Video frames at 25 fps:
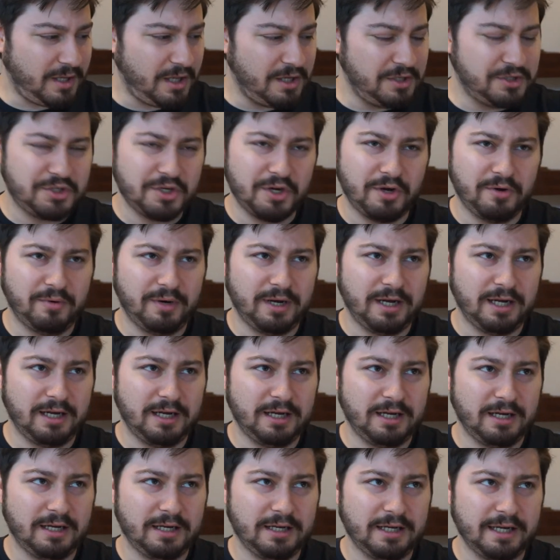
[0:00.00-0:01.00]
So
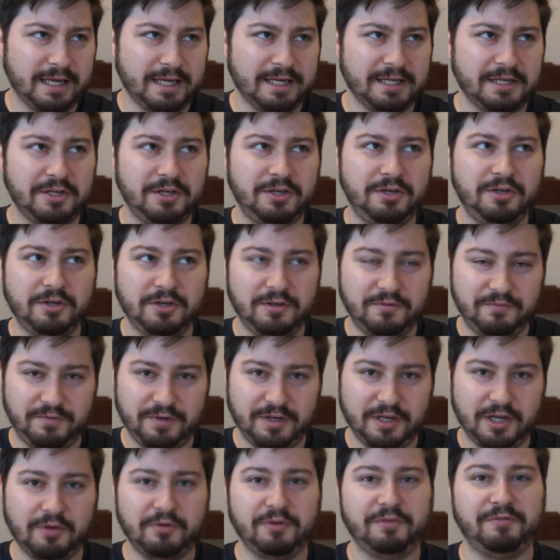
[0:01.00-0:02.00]
a good
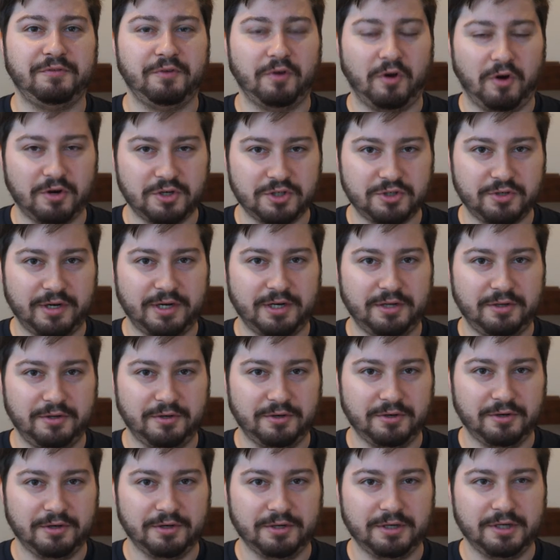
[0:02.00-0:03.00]
video if you are trying to
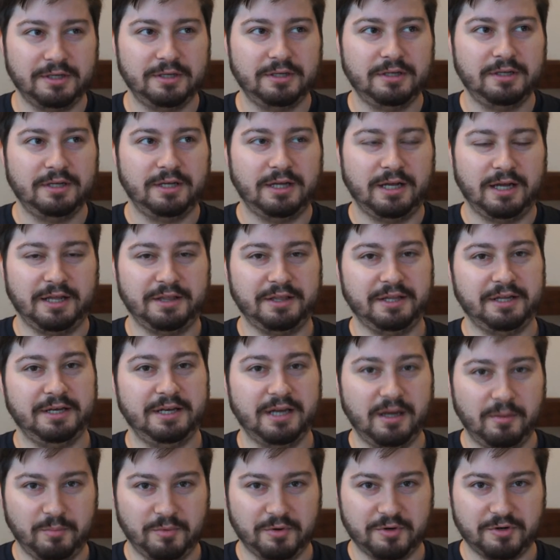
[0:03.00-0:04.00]
learn the
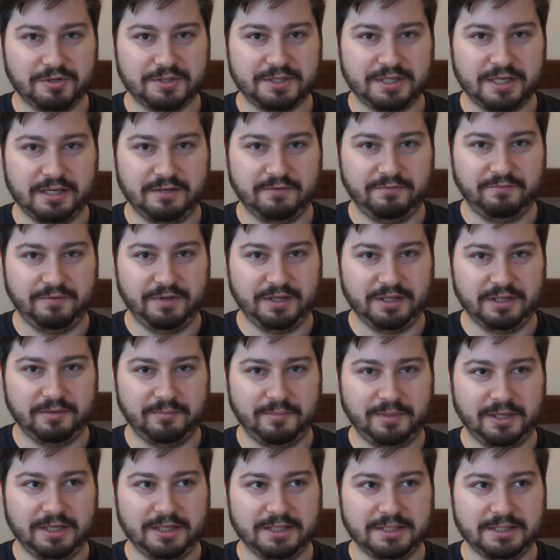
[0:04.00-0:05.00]
numbers in
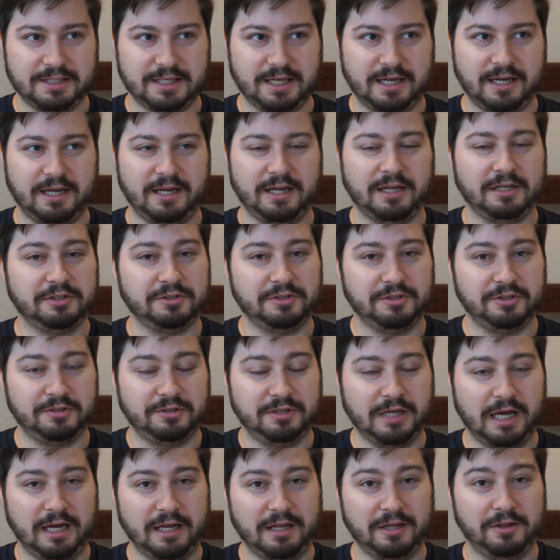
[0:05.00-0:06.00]
Vietnamese.
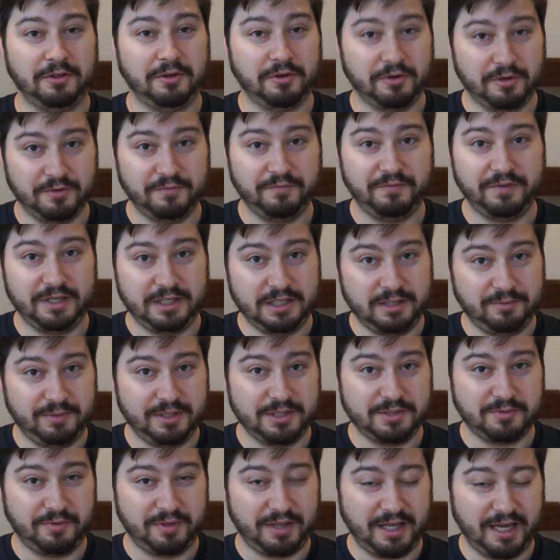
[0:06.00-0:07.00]
Learn
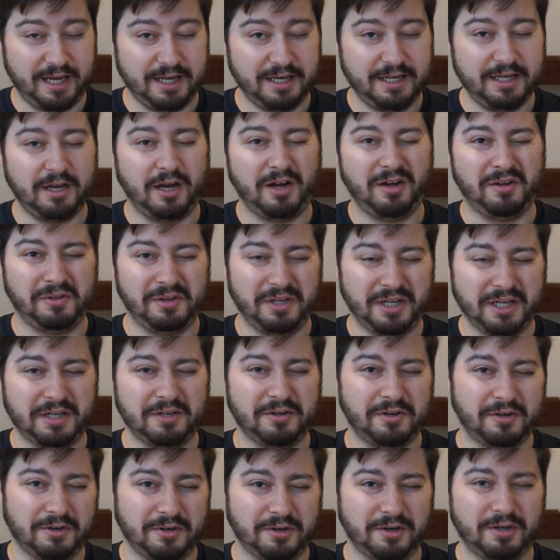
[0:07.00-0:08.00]
Vietnamese with Annie. I'll link
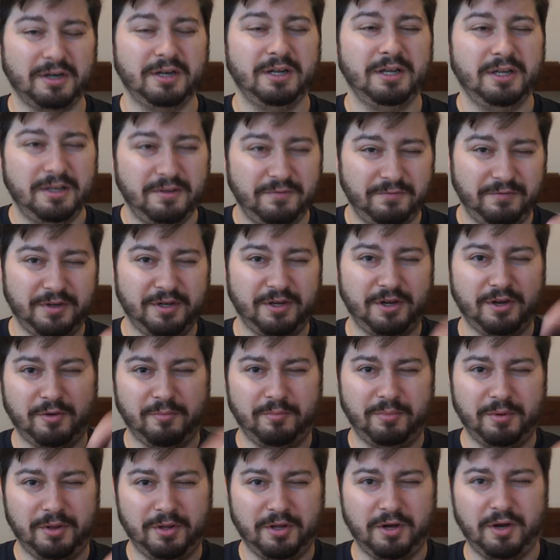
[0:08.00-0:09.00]
her video
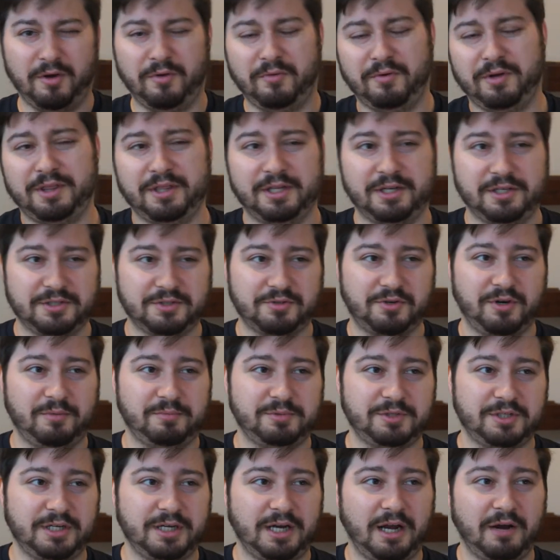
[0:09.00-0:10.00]
below in the
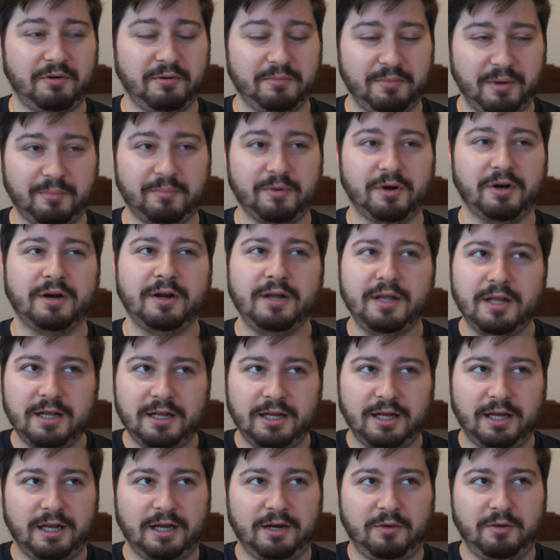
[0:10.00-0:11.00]
description. I remember
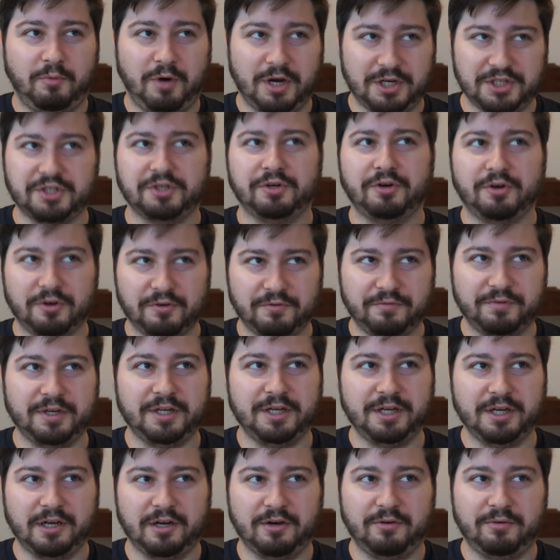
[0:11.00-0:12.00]
watching her
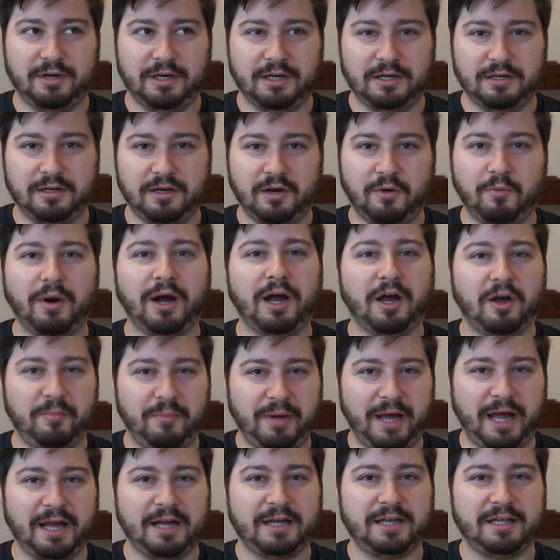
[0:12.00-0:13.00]
video a while
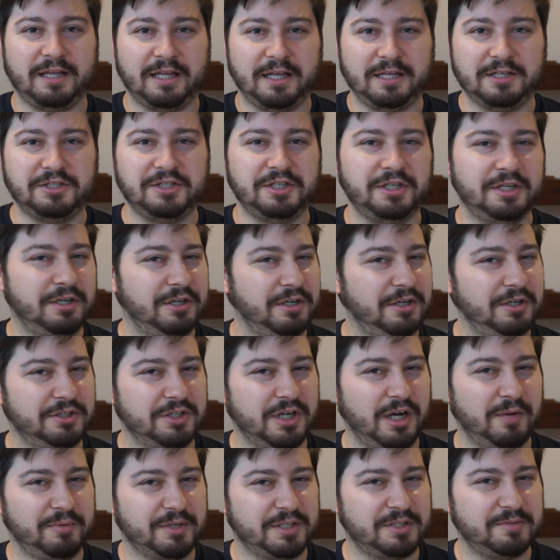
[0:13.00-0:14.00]
back, and she did a good
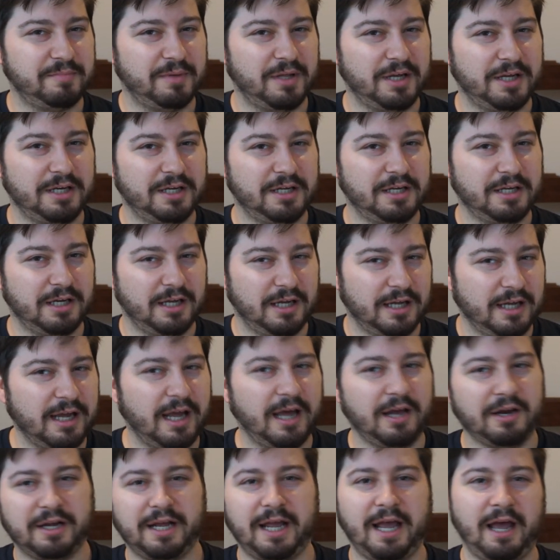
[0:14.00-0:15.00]
job explaining
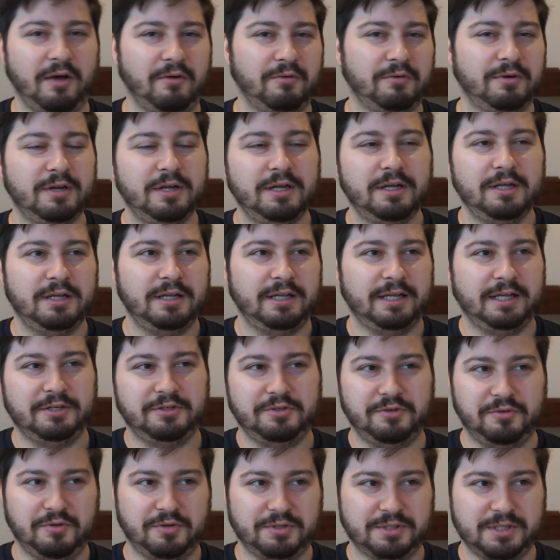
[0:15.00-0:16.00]
how to count and
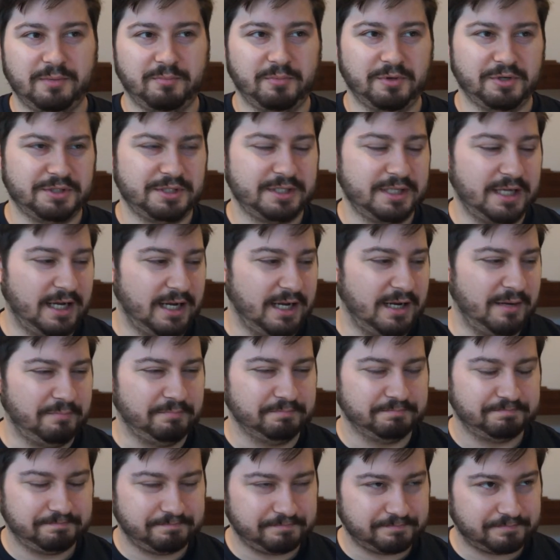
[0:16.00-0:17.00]
do those numbers.
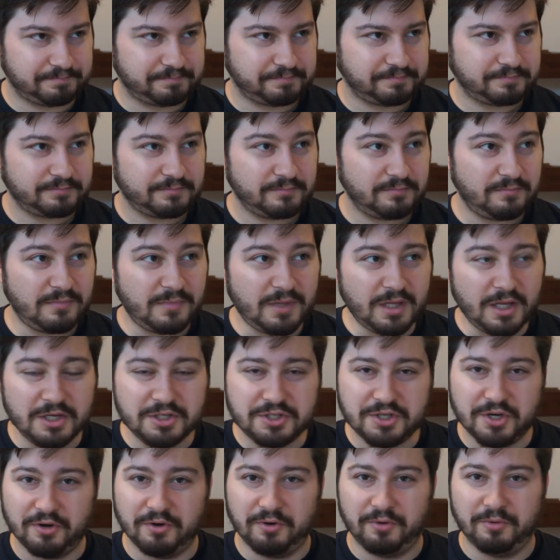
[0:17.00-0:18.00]

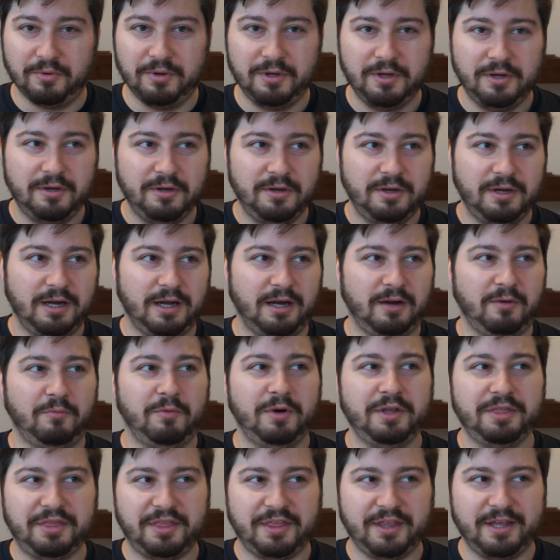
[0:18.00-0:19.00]
So
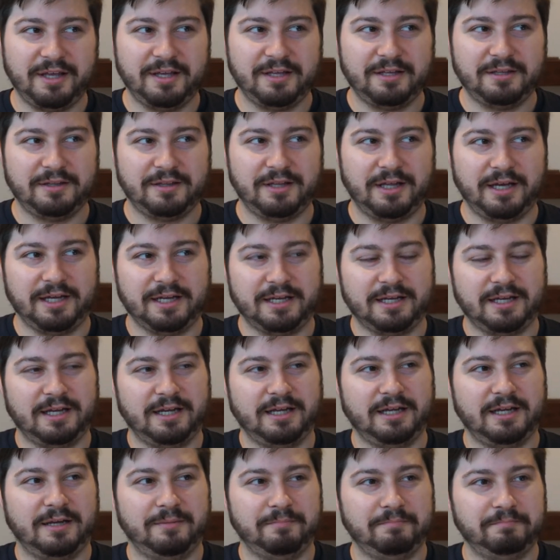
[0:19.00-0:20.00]
one thing, like
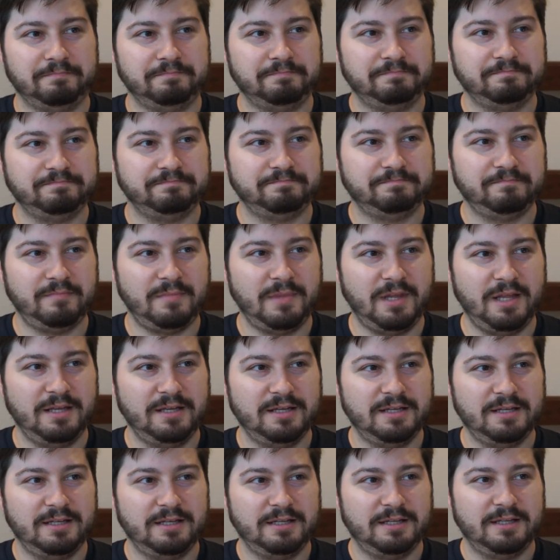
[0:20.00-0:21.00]
I
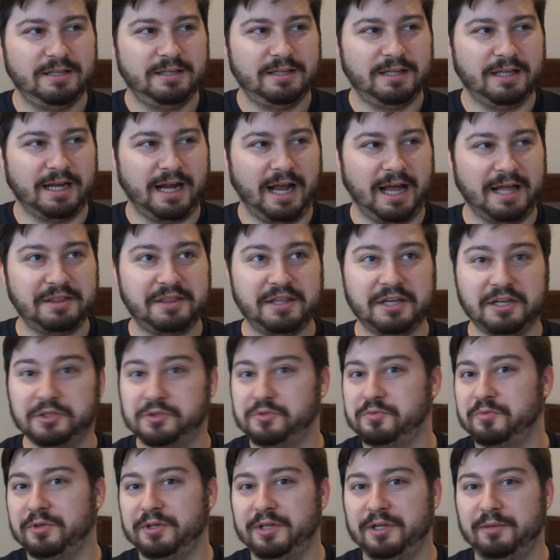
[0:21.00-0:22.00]
think
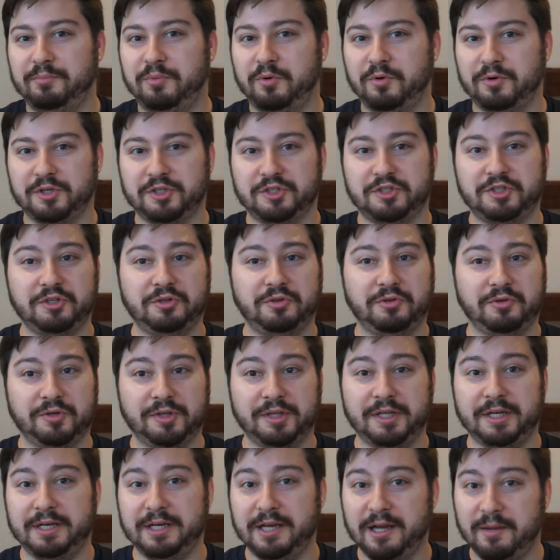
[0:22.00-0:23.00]
it's really important to
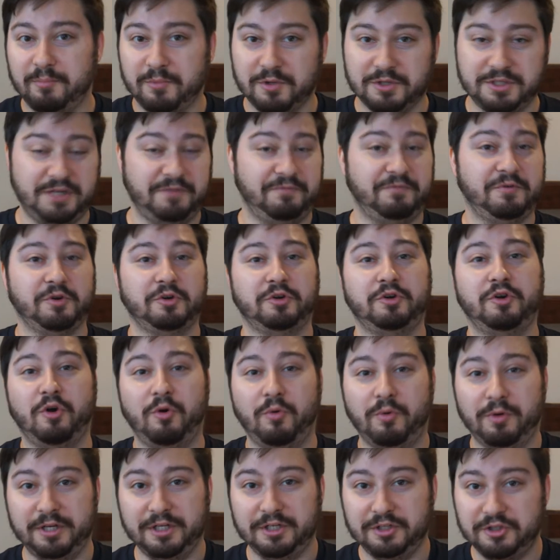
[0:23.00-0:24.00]
learn the numbers if you're
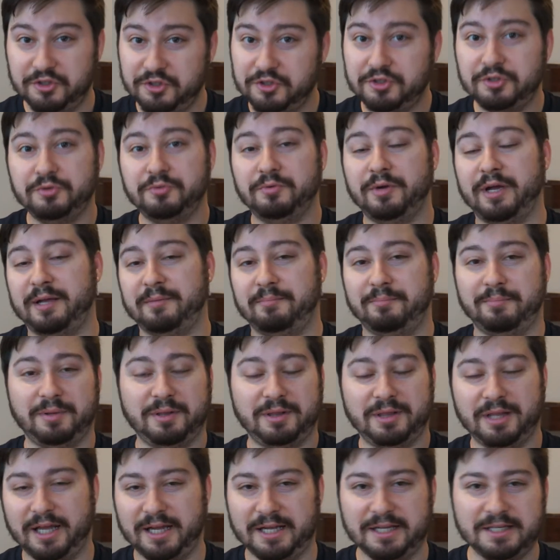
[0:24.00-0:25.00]
going to a
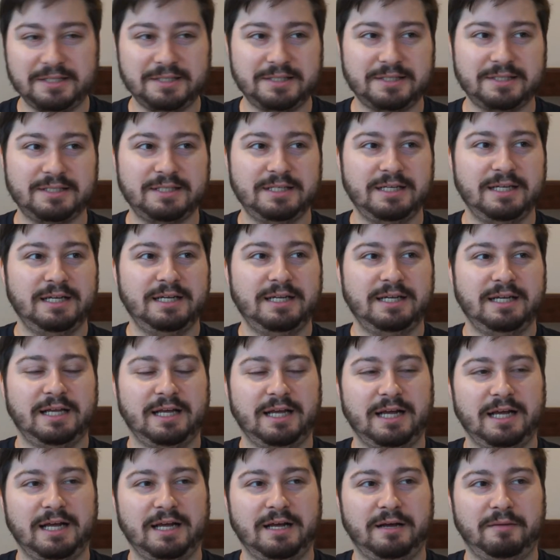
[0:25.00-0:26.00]
place
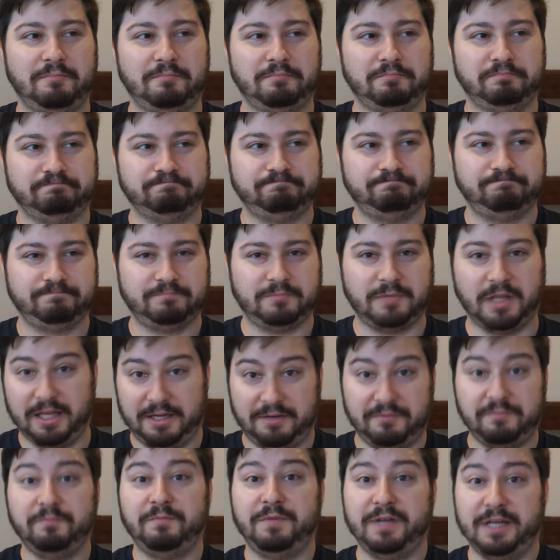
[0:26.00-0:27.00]

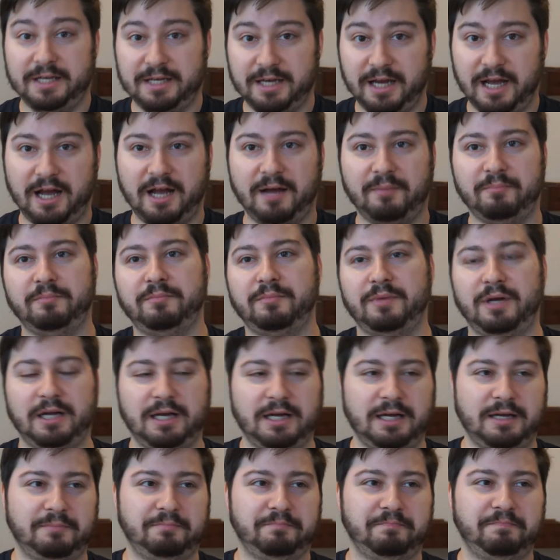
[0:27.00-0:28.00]
like
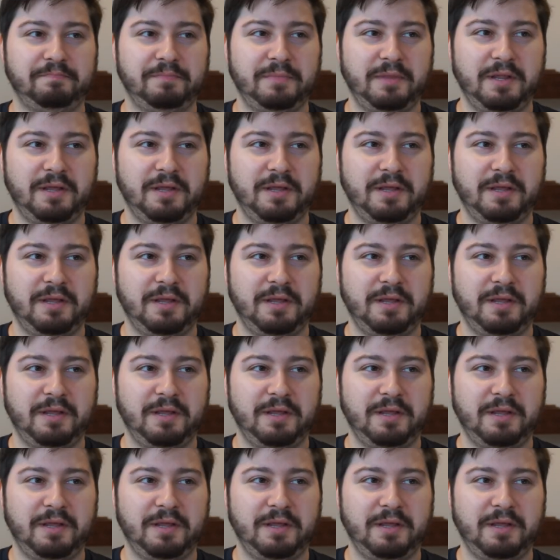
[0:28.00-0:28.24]
Vietnam.